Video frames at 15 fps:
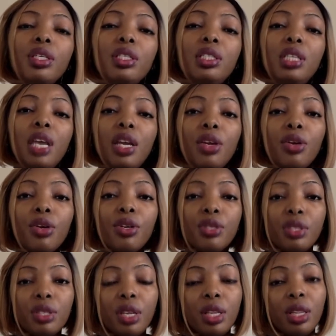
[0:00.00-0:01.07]
day
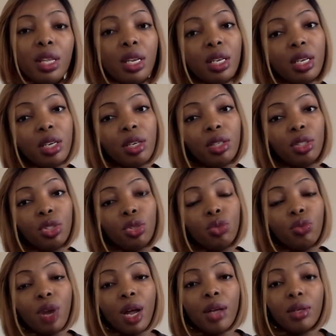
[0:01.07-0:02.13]
nurse, and then they're going to do
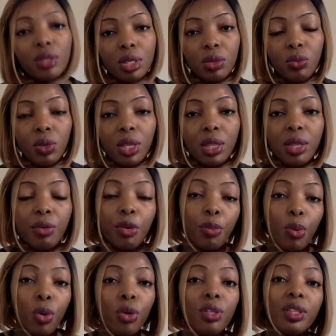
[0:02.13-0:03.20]
rounds with the
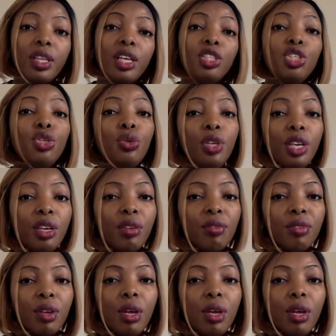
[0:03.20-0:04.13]
report that you give.